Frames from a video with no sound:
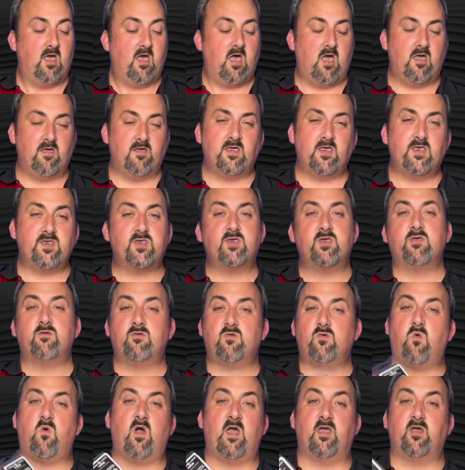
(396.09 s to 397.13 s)
It's
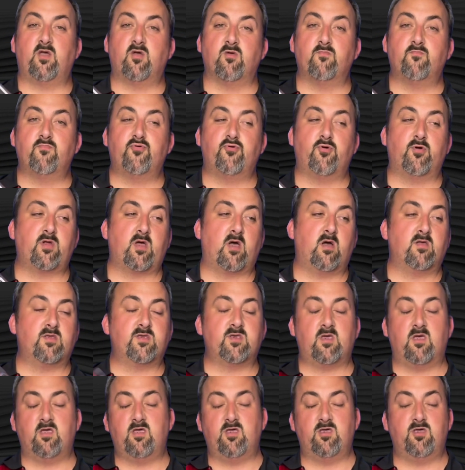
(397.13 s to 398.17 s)
quite a good
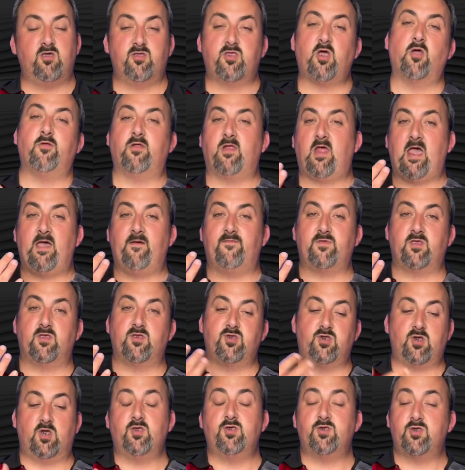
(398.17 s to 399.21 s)
product. You don't have to
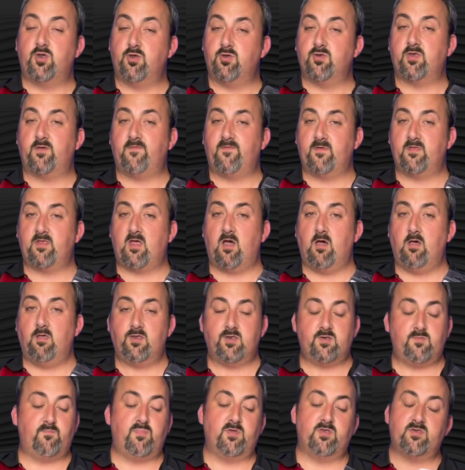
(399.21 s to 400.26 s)
just use it for
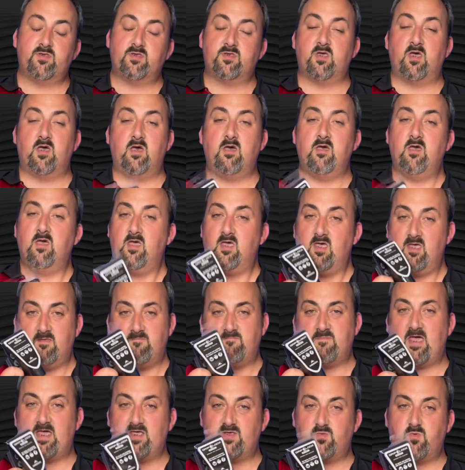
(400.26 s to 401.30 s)
darts, but
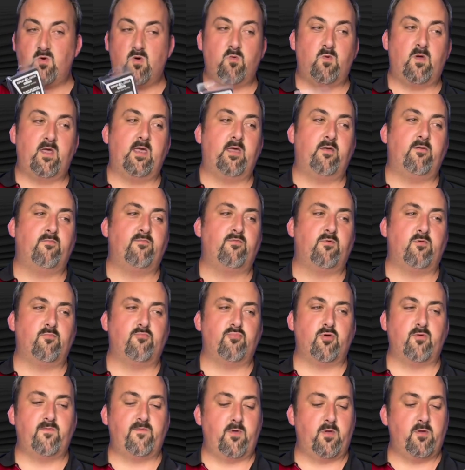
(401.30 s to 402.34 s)
that's what we're
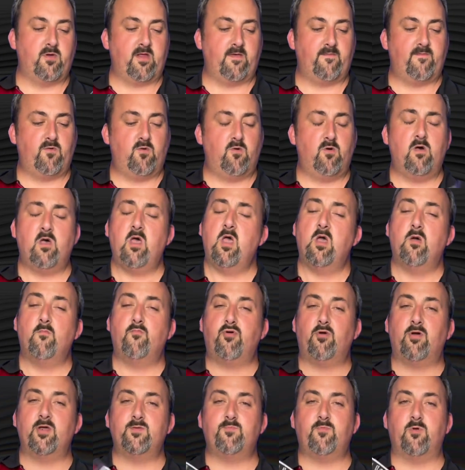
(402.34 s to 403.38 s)
reviewing it for.
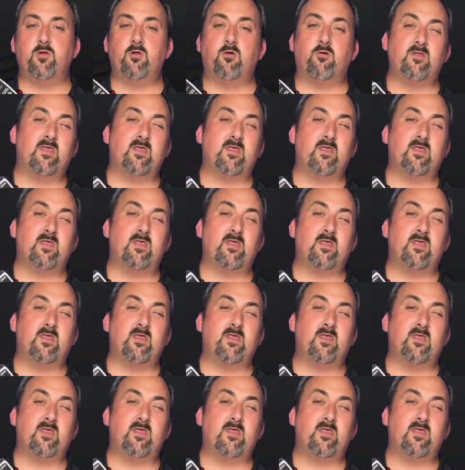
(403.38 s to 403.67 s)
Price point on